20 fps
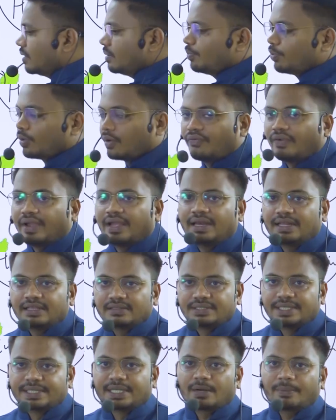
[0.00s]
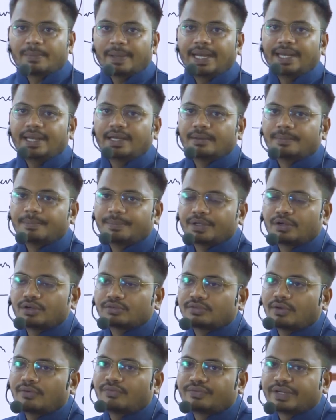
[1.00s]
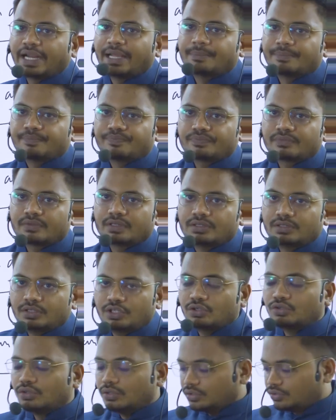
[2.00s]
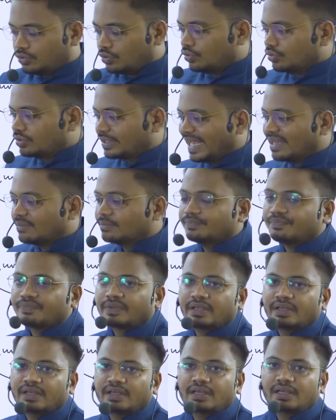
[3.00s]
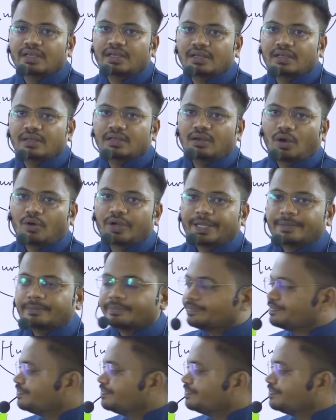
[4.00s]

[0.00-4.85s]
profile is determined because of time, through time. Okay,